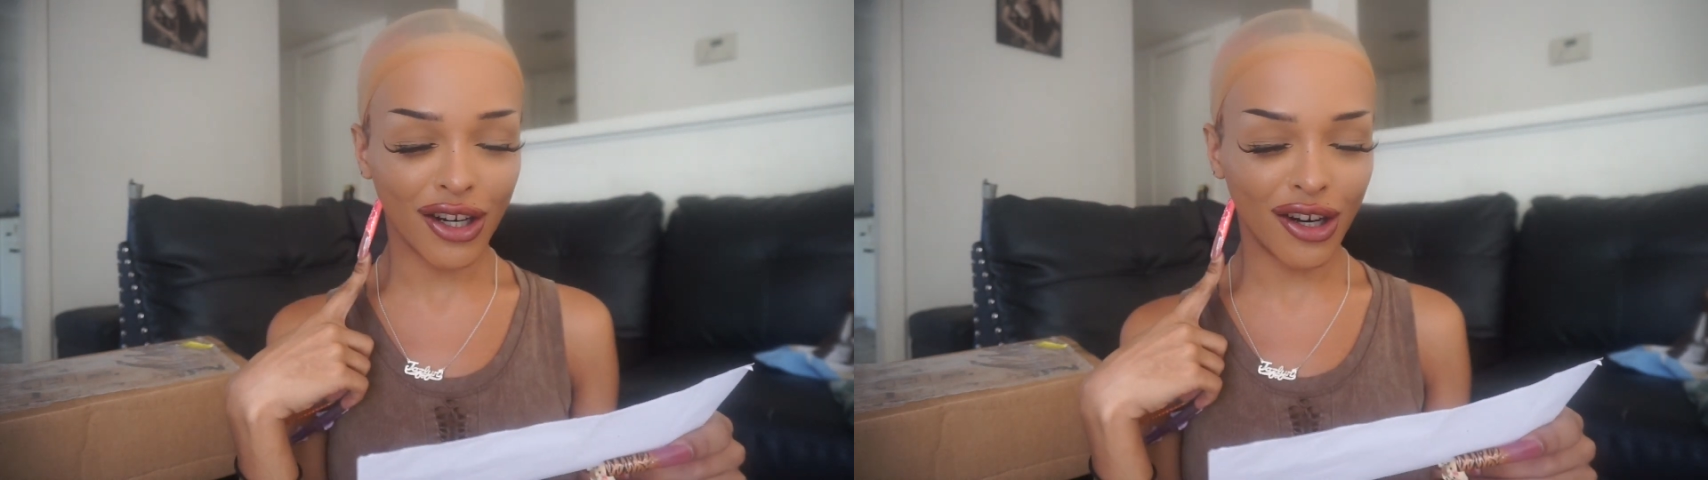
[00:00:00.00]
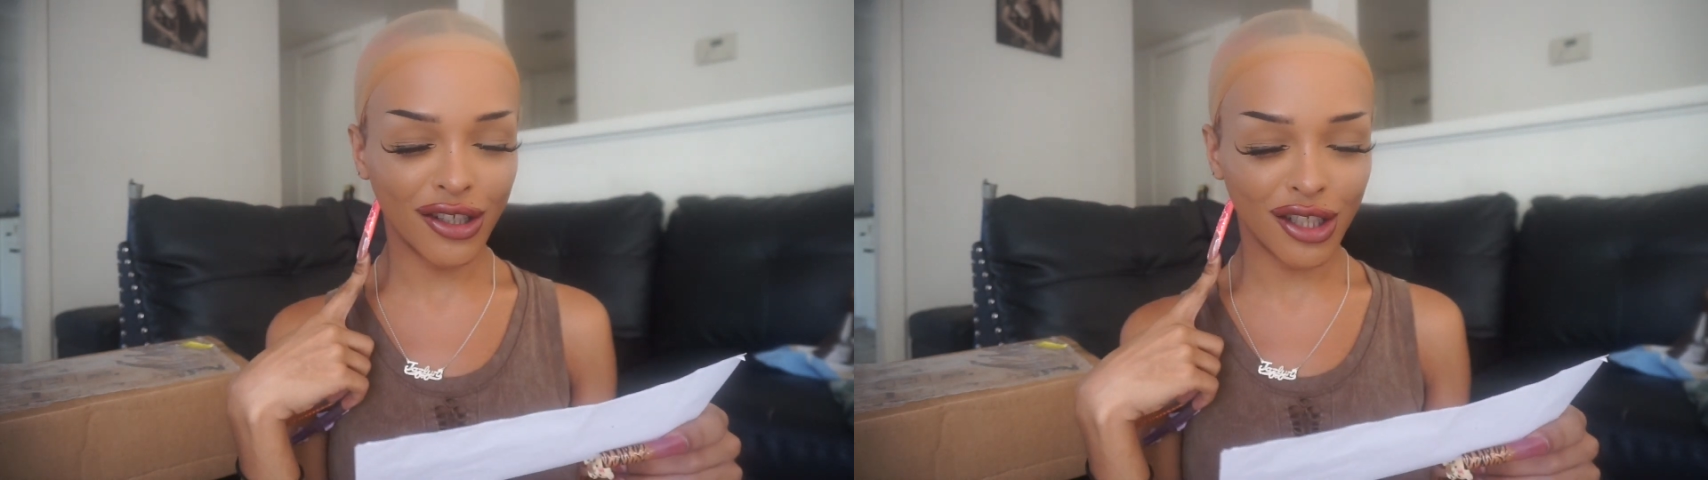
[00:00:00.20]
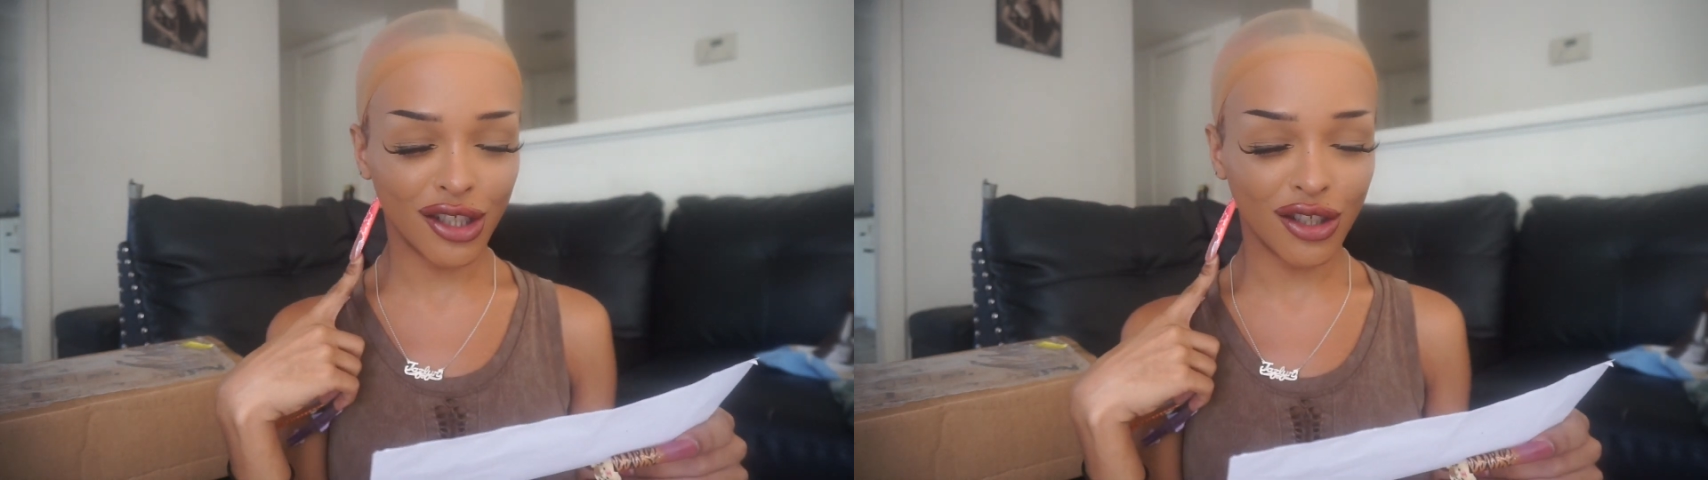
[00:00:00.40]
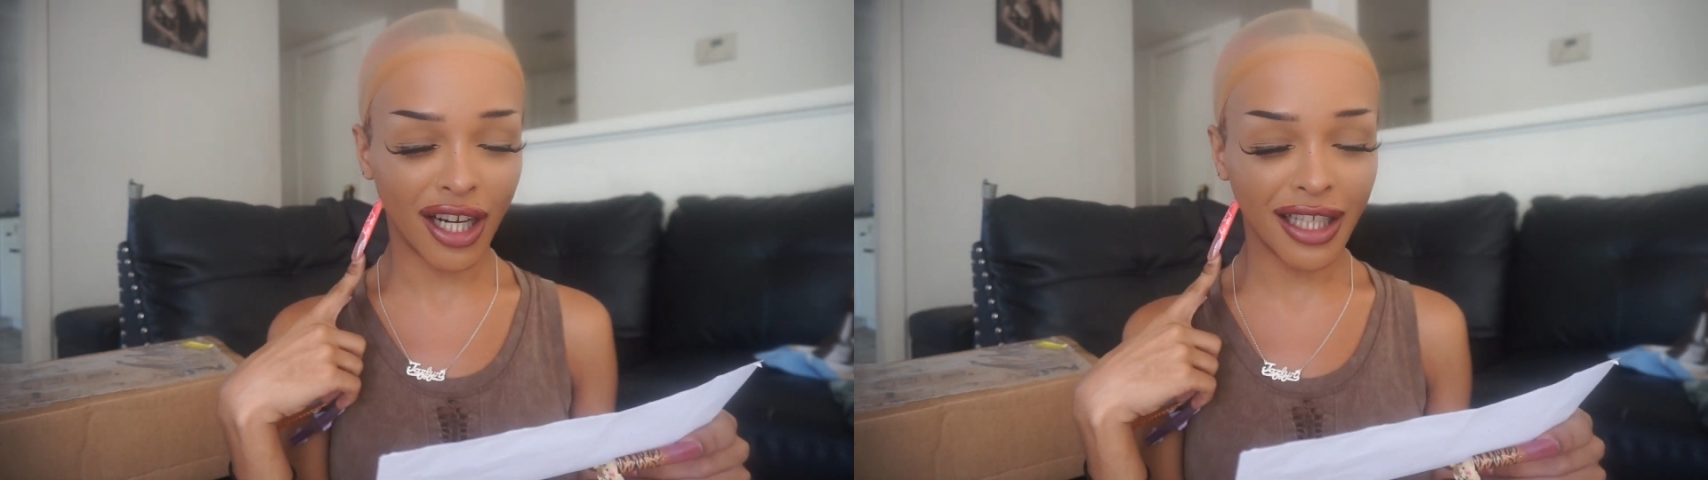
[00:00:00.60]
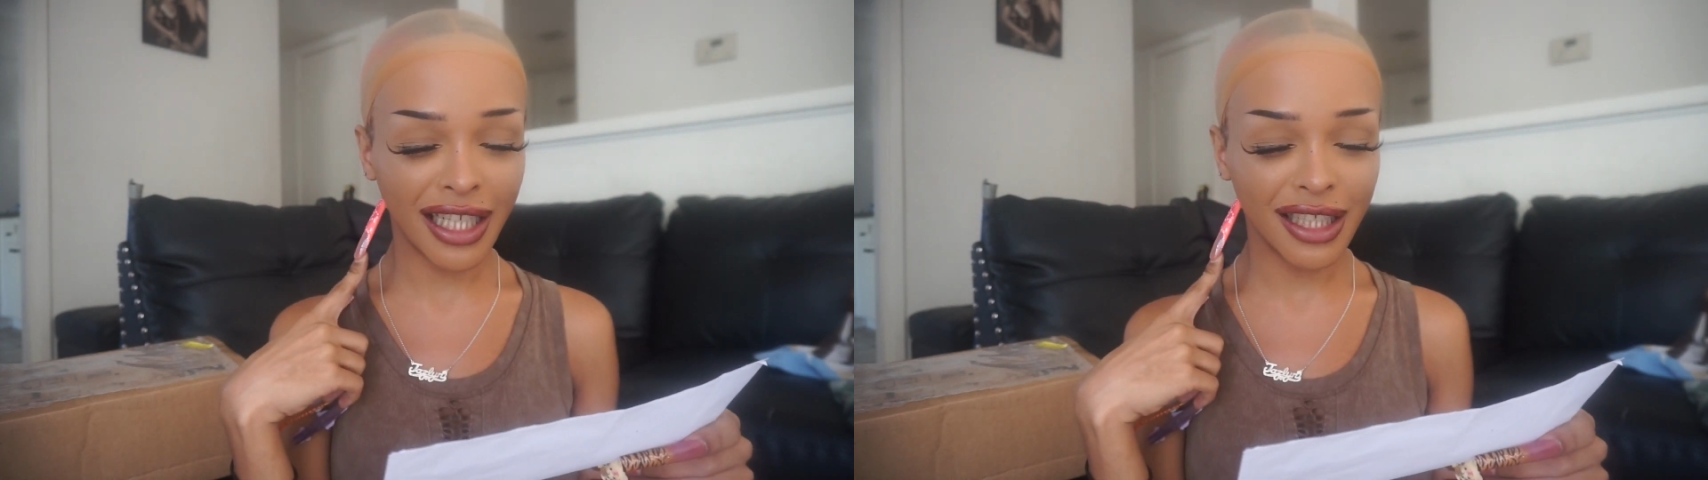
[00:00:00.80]
Your girl is a
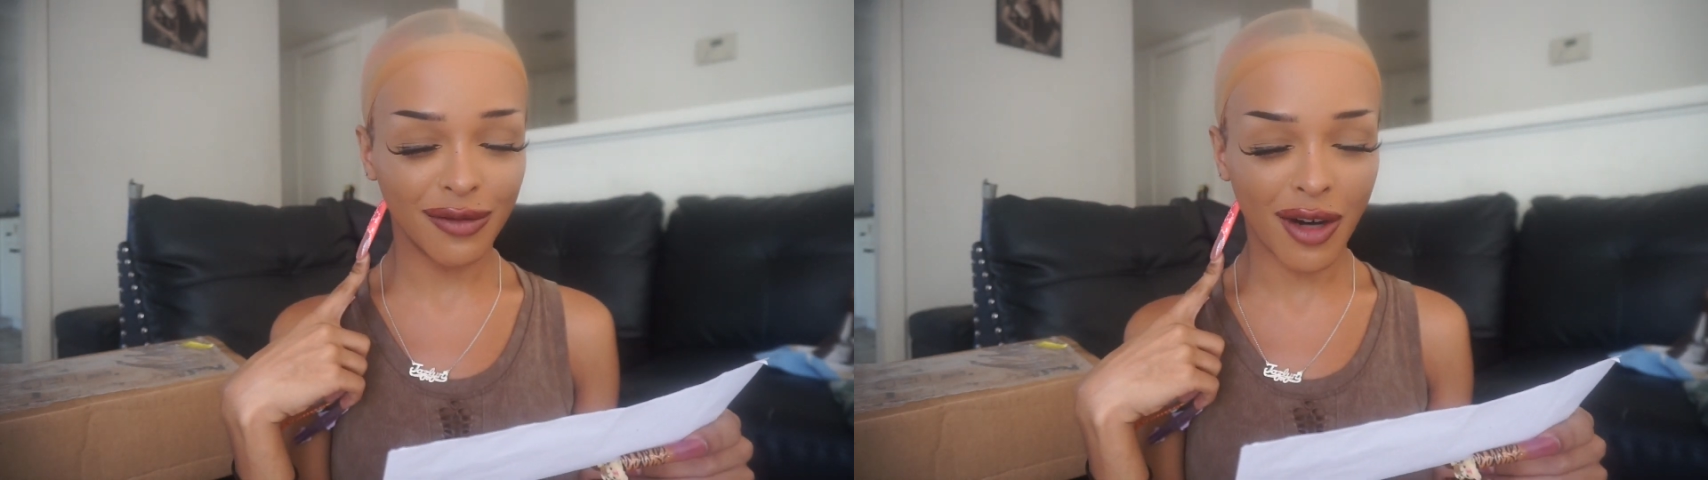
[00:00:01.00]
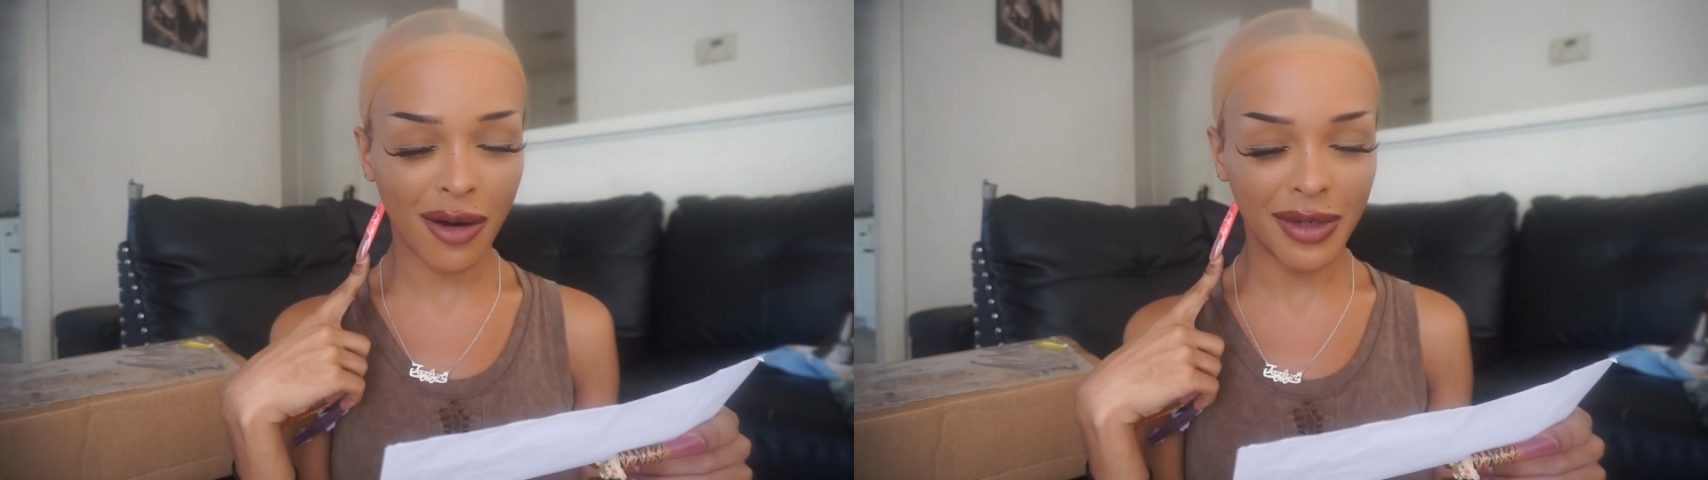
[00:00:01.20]
struggling small